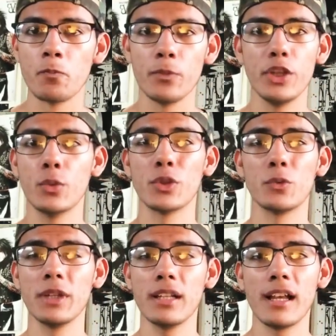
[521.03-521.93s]
you would
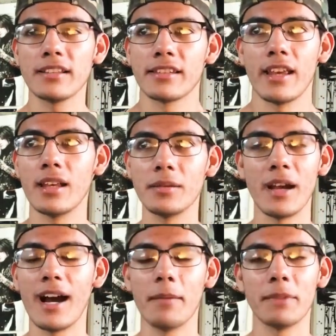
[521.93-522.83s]
realize that
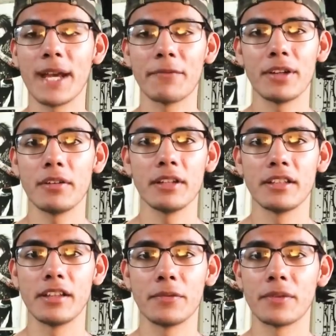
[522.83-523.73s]
I'm not very
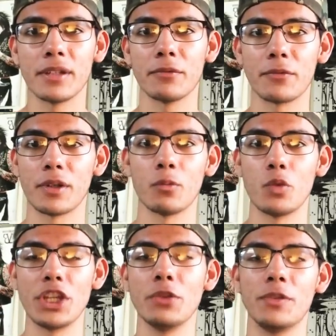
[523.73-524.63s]
different from
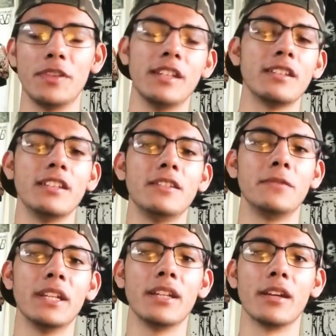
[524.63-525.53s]
what you see in these
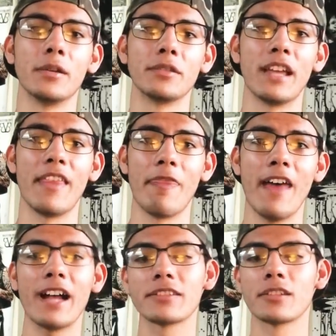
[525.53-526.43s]
videos. And
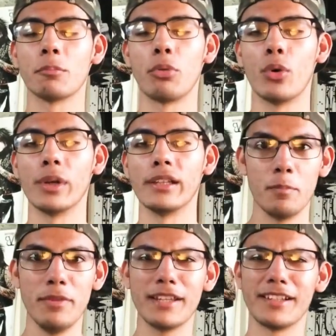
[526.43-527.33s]
that's the
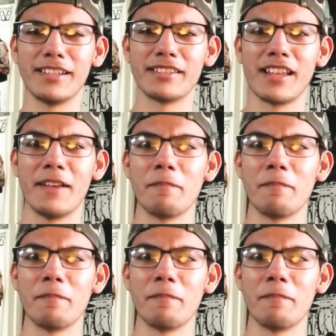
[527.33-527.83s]
point. Because